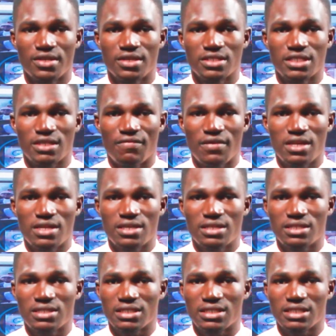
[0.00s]

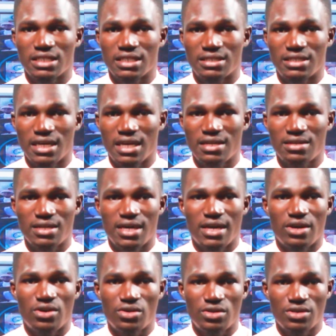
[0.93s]
Civilians in Kidal
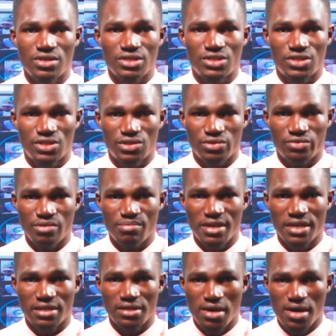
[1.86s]
are urged to
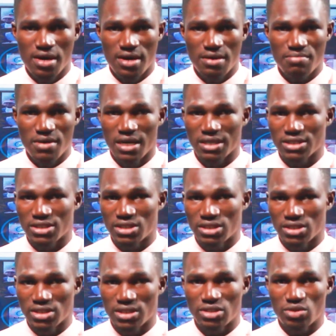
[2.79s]
remain calm as
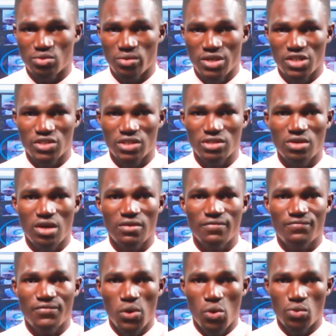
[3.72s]
the situation
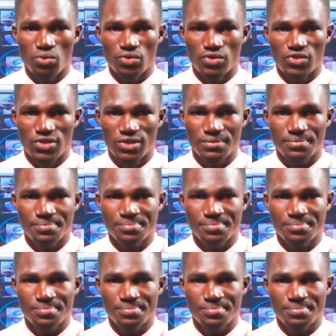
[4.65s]
unfolds.